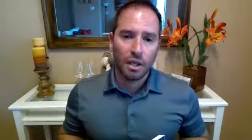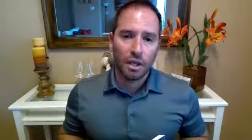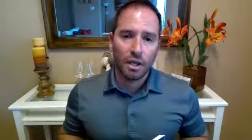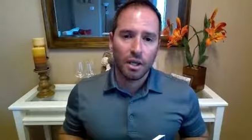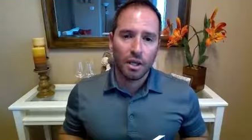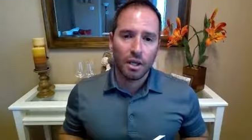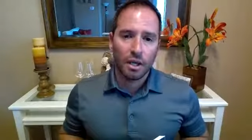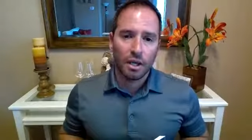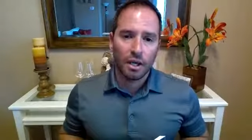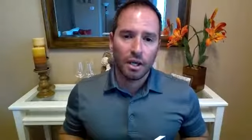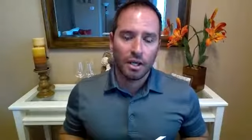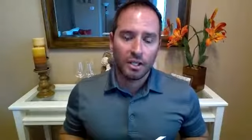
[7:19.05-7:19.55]

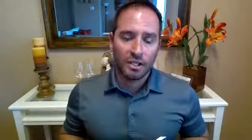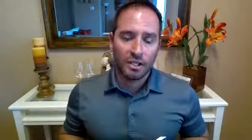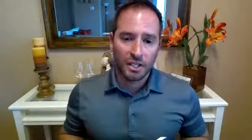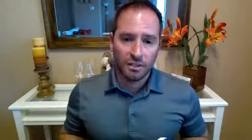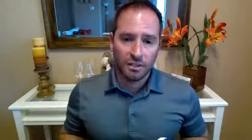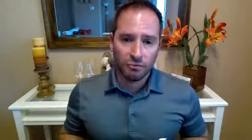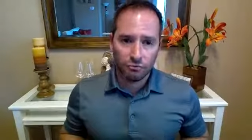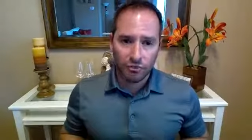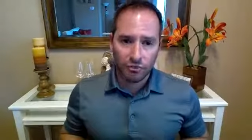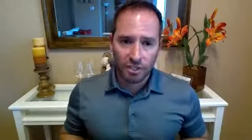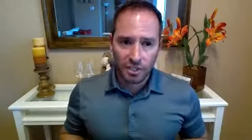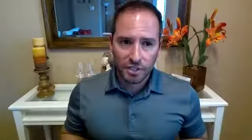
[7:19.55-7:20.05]
Uh, and I
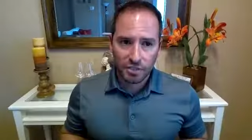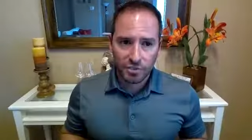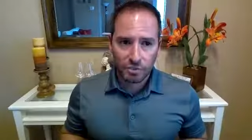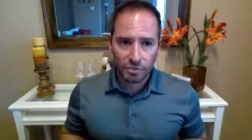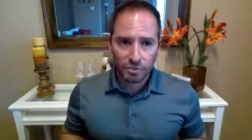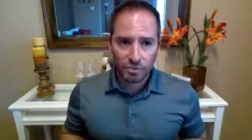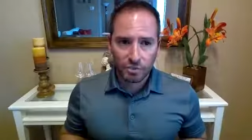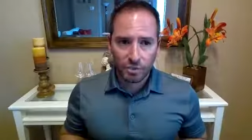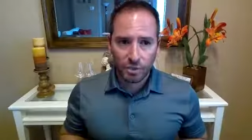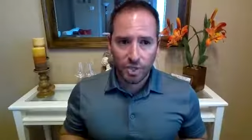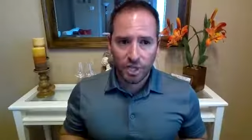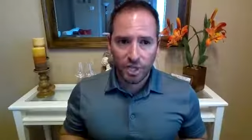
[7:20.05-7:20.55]
invite
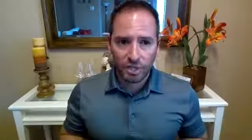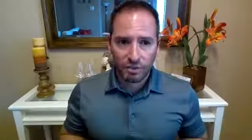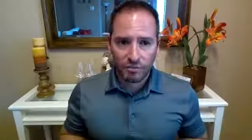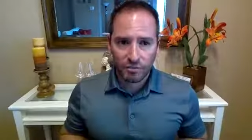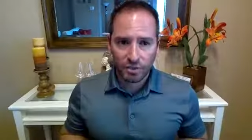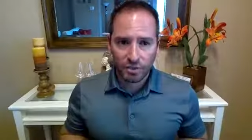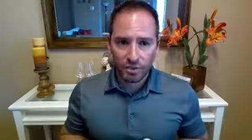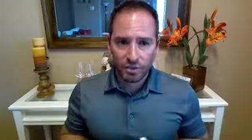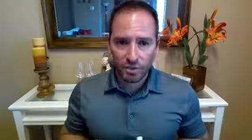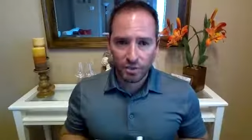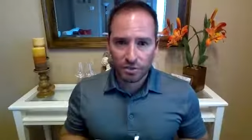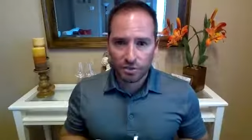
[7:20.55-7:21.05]
you to have
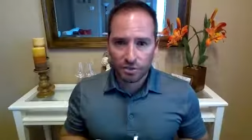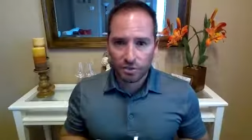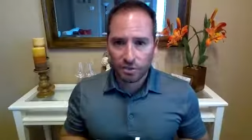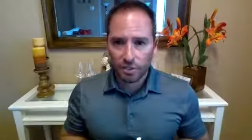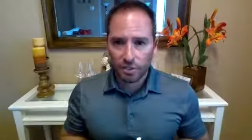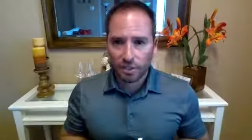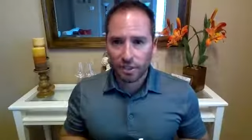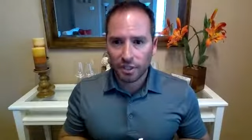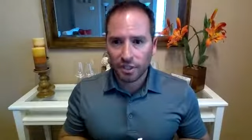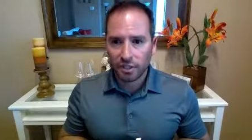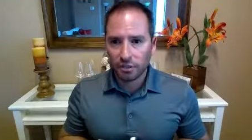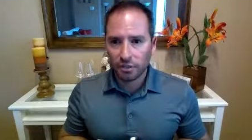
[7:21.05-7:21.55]
a
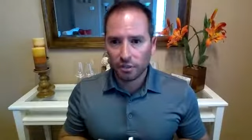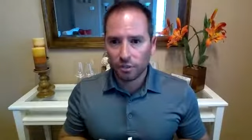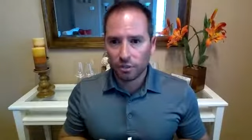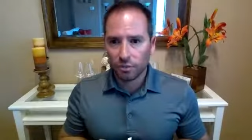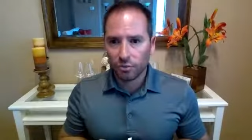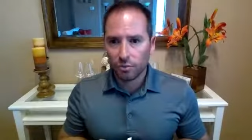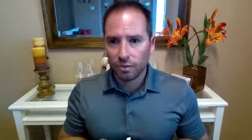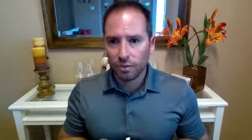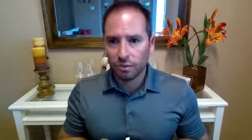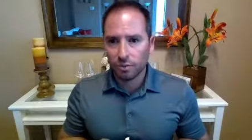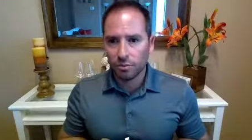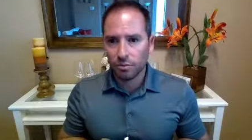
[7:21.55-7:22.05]
dictionary along
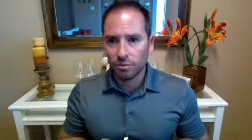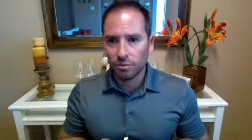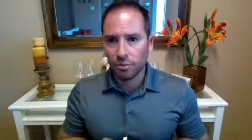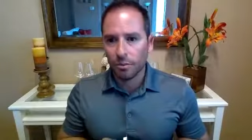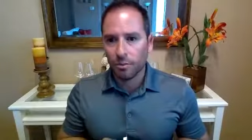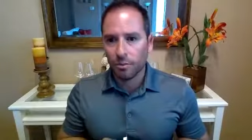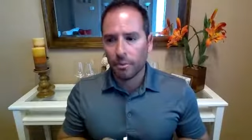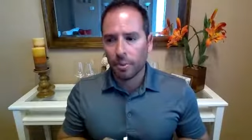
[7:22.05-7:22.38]
with you.